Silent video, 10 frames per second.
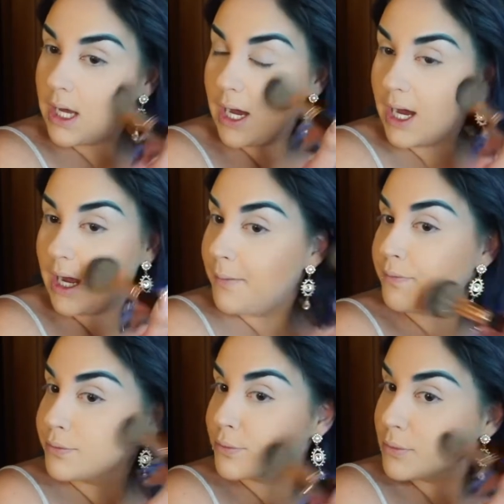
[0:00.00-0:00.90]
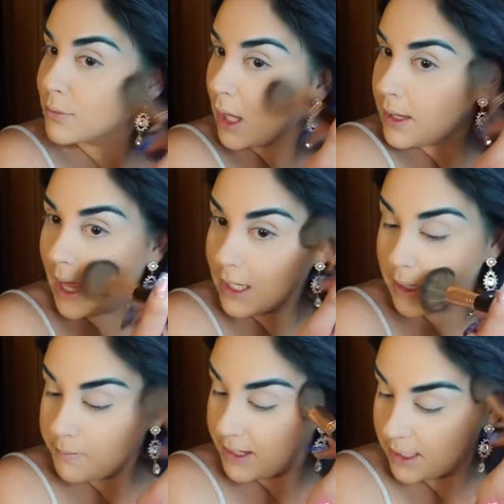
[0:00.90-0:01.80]
that
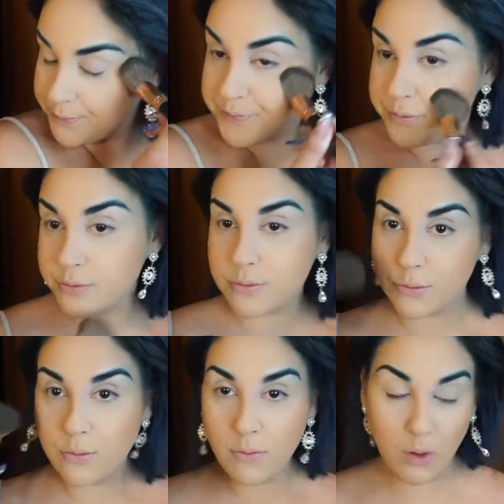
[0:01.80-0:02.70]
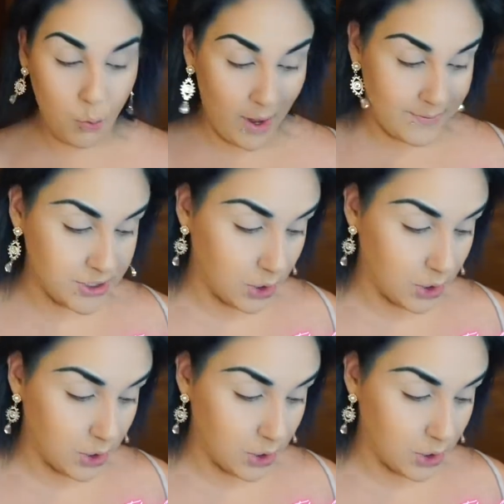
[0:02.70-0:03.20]
can be wiped